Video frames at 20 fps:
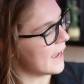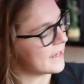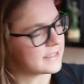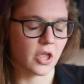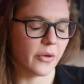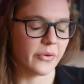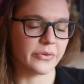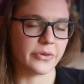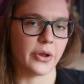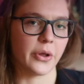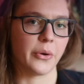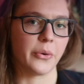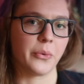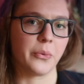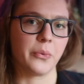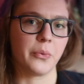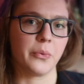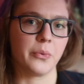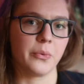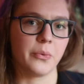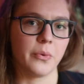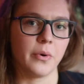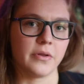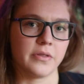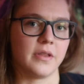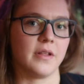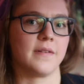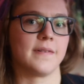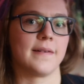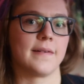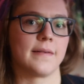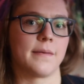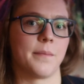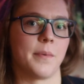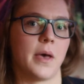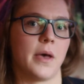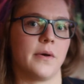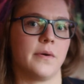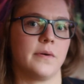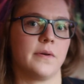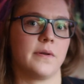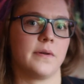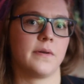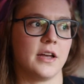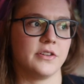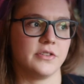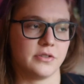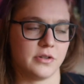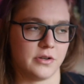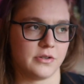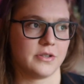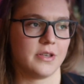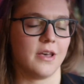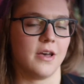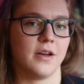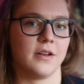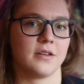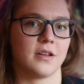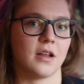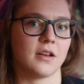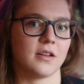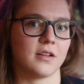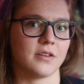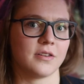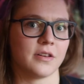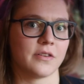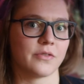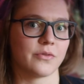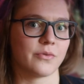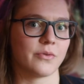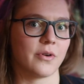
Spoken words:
I don't know what this is about. I just heard that it is